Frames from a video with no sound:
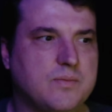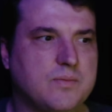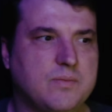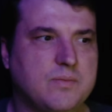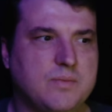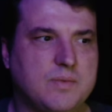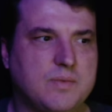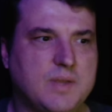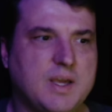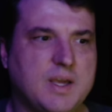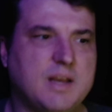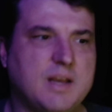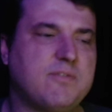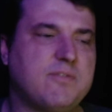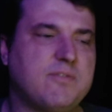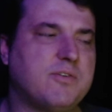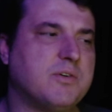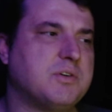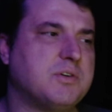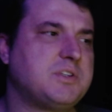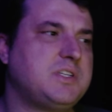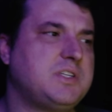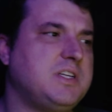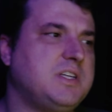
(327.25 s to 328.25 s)
And at
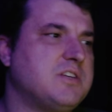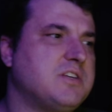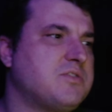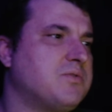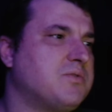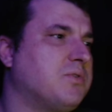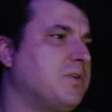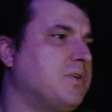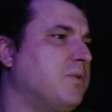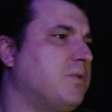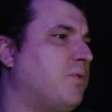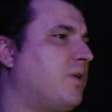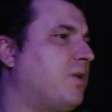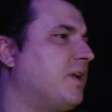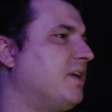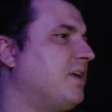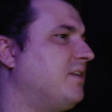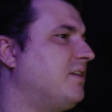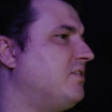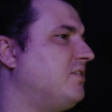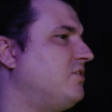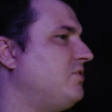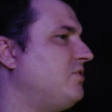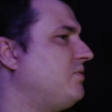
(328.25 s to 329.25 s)
first, he doesn't really want to
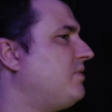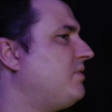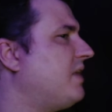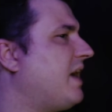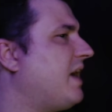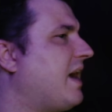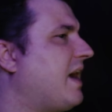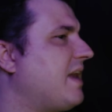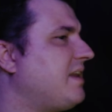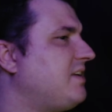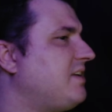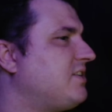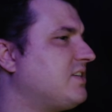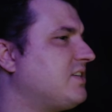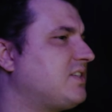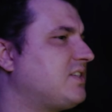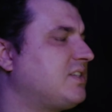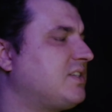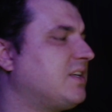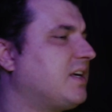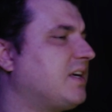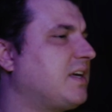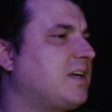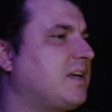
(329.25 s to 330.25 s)
do that. He's just
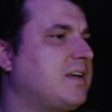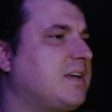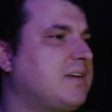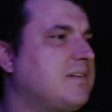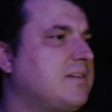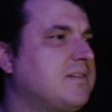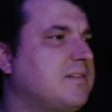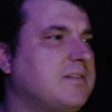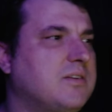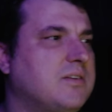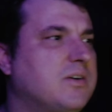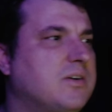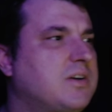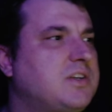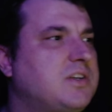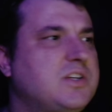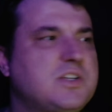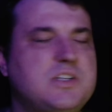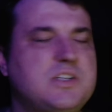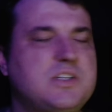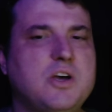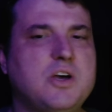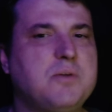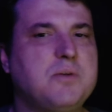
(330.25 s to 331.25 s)
like, "Look,
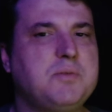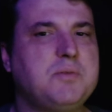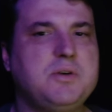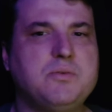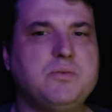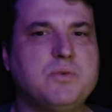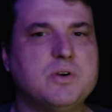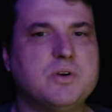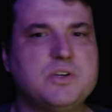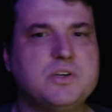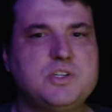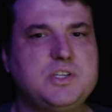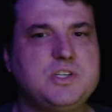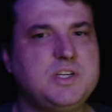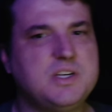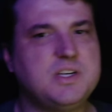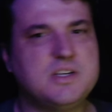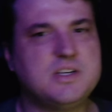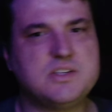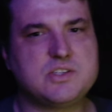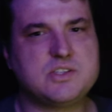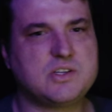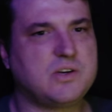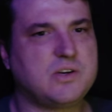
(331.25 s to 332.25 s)
just tell me where she
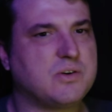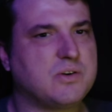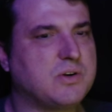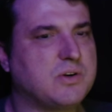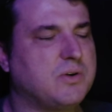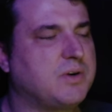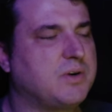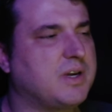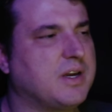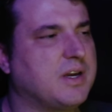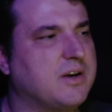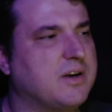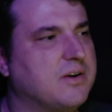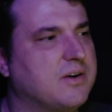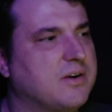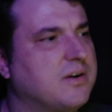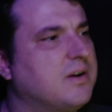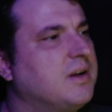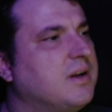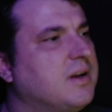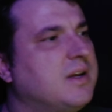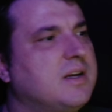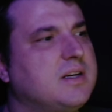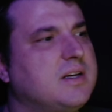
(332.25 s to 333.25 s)
is, and I'll go get her."
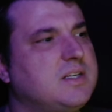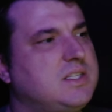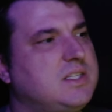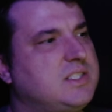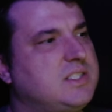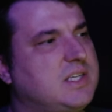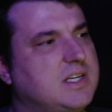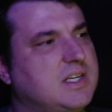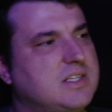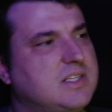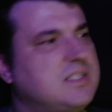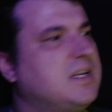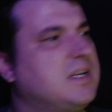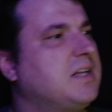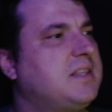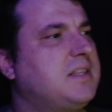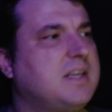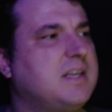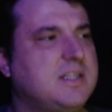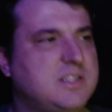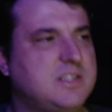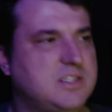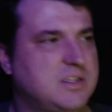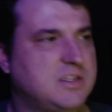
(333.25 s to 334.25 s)
She's like, "It's not
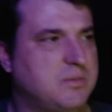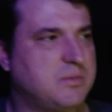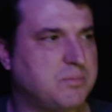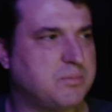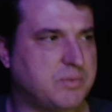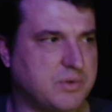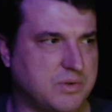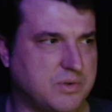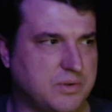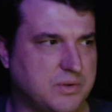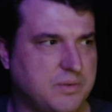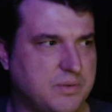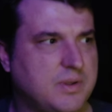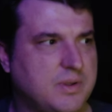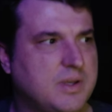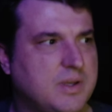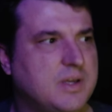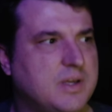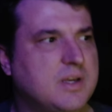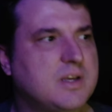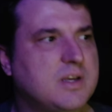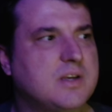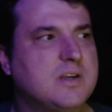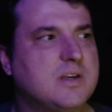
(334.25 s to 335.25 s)
that simple."
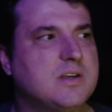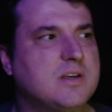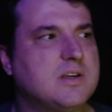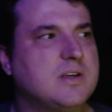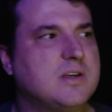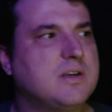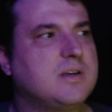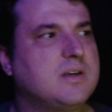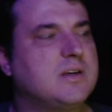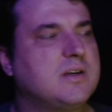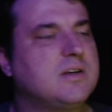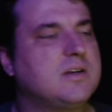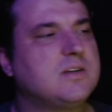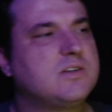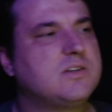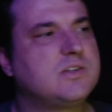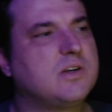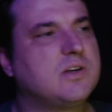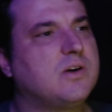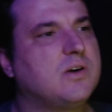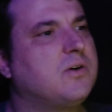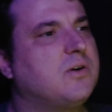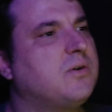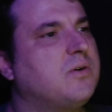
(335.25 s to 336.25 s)

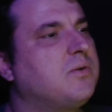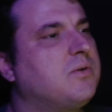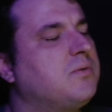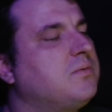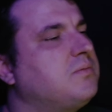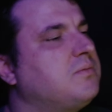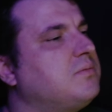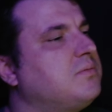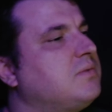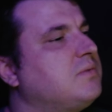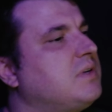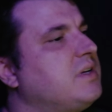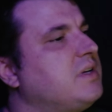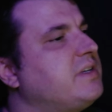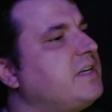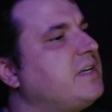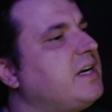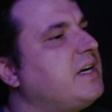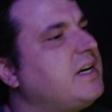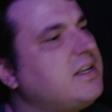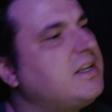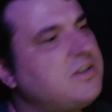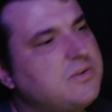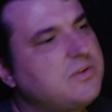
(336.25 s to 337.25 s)
So, and to
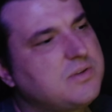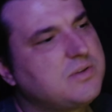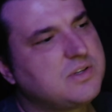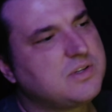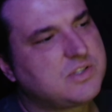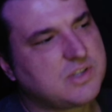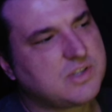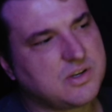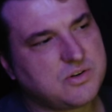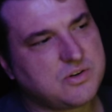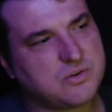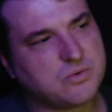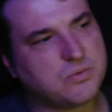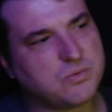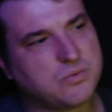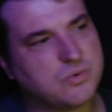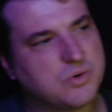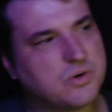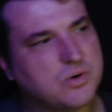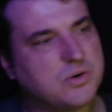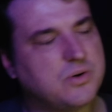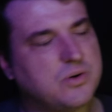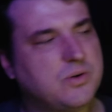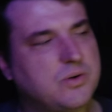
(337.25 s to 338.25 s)
enter this
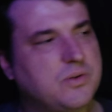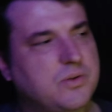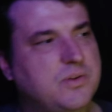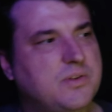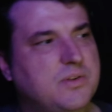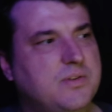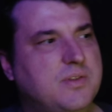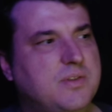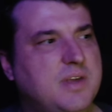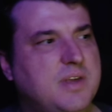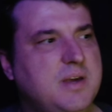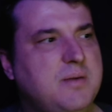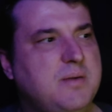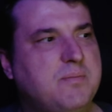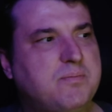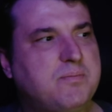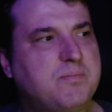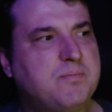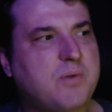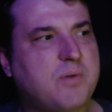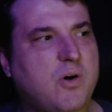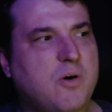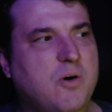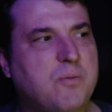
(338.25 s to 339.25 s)
underworld, they
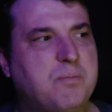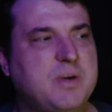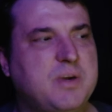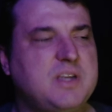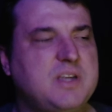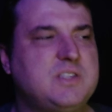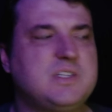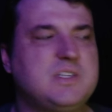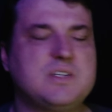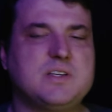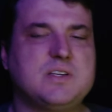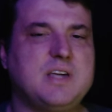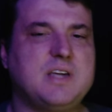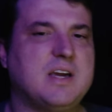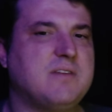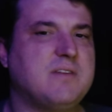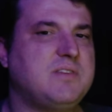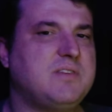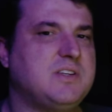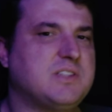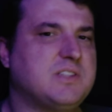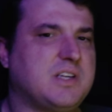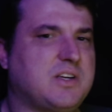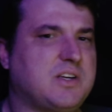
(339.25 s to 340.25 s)
all basically have
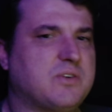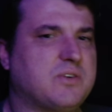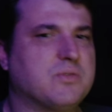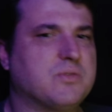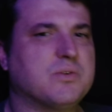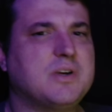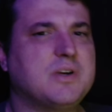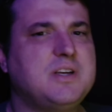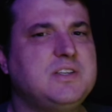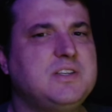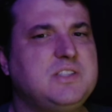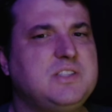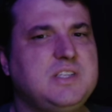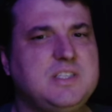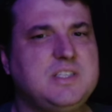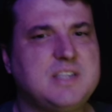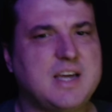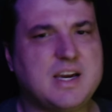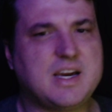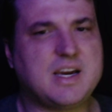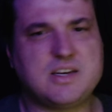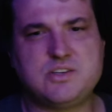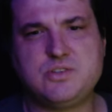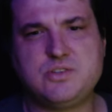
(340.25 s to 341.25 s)
these like crazy
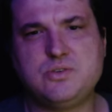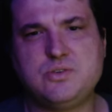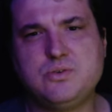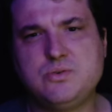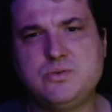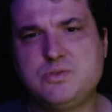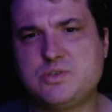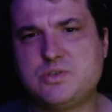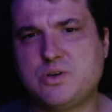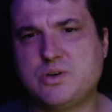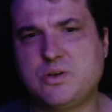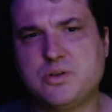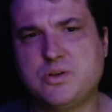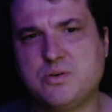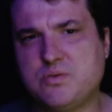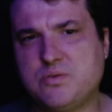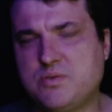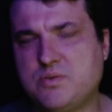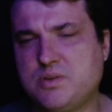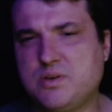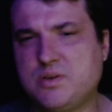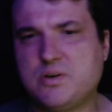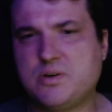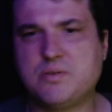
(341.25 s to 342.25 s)
tattoos all over
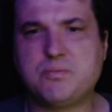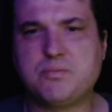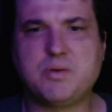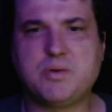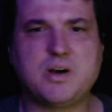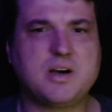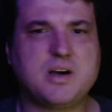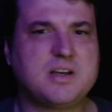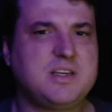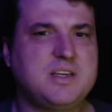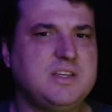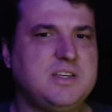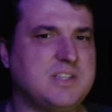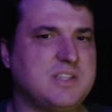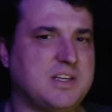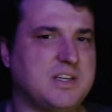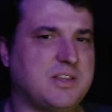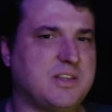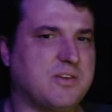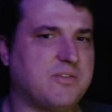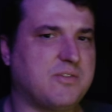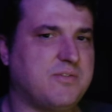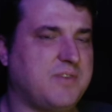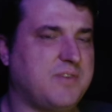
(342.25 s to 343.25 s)
their bodies and
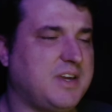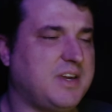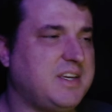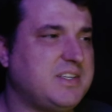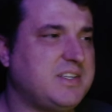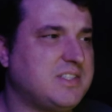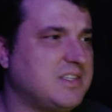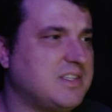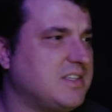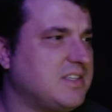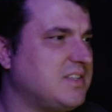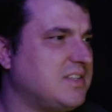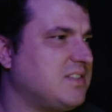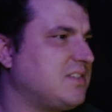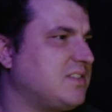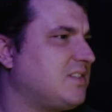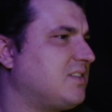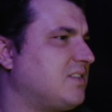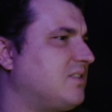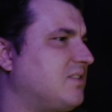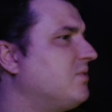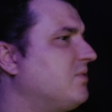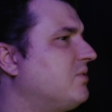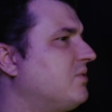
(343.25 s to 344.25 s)
their faces
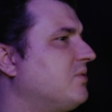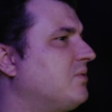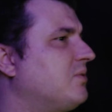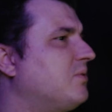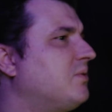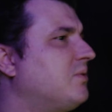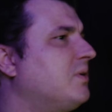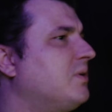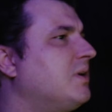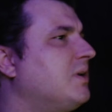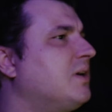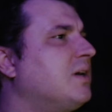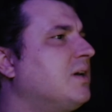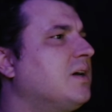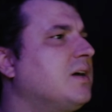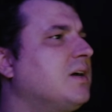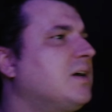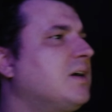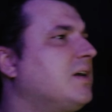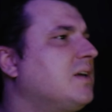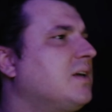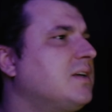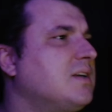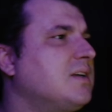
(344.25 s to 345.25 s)
too.
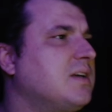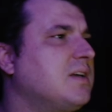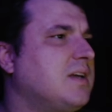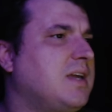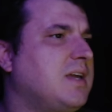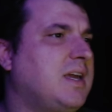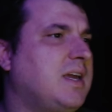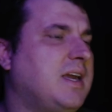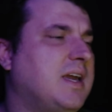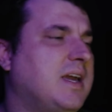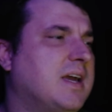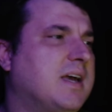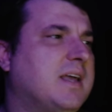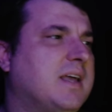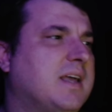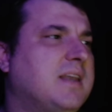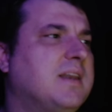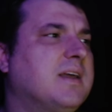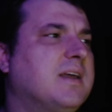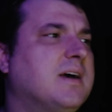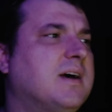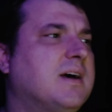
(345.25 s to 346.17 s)
And